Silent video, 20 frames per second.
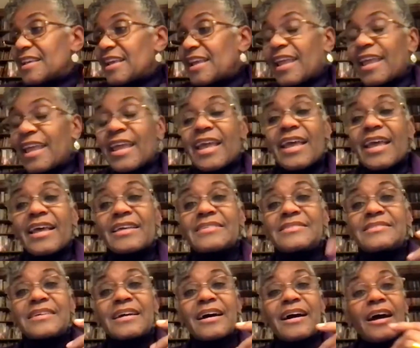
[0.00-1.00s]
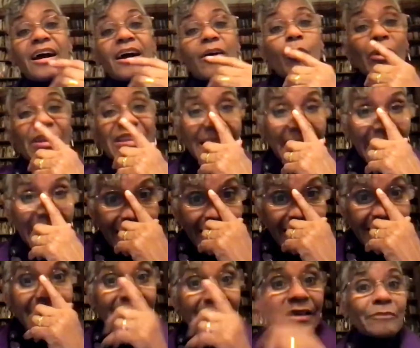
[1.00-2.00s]
and what
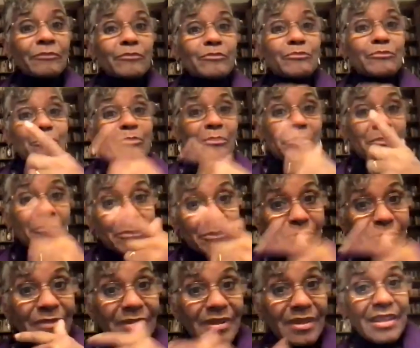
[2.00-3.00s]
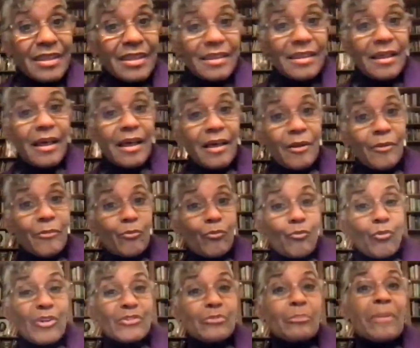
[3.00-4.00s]
King
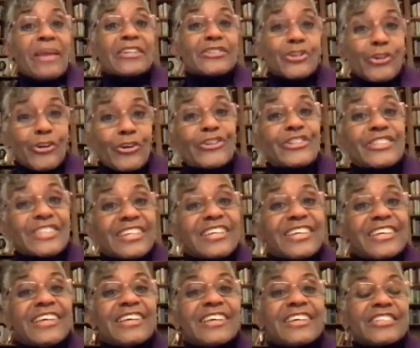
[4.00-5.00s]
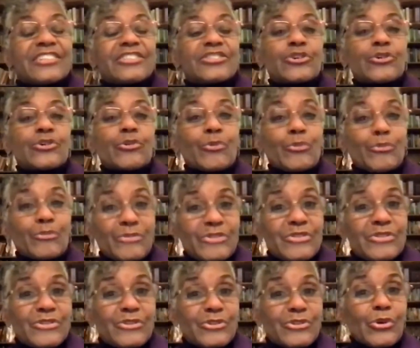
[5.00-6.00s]
was mentored to
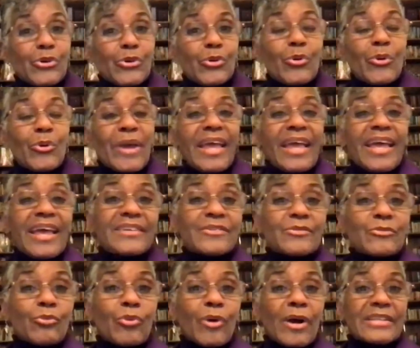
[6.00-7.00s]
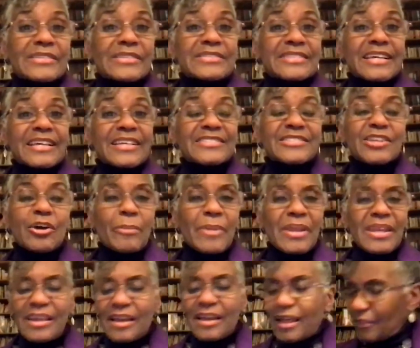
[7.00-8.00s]
do, and what so
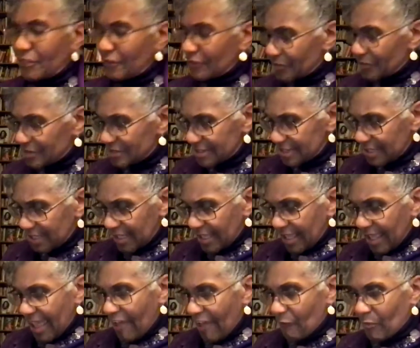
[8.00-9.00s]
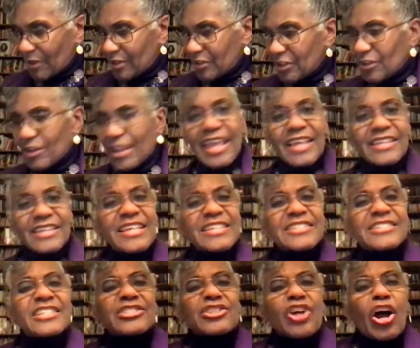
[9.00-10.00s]
many others have been,
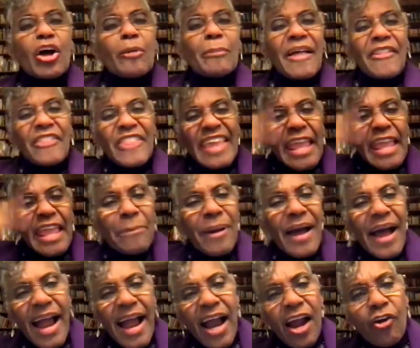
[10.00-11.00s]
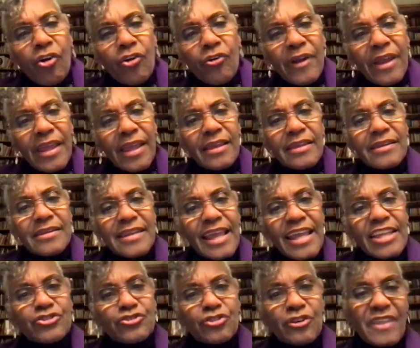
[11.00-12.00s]
is to talk about the empowering
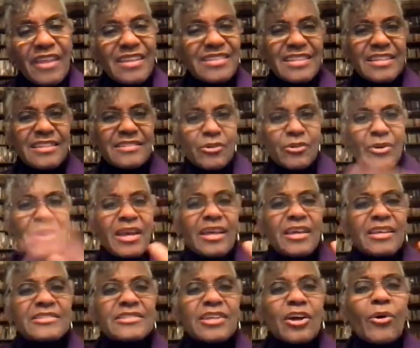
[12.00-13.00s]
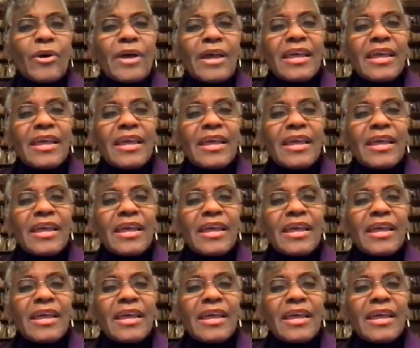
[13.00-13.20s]
nature of racism. So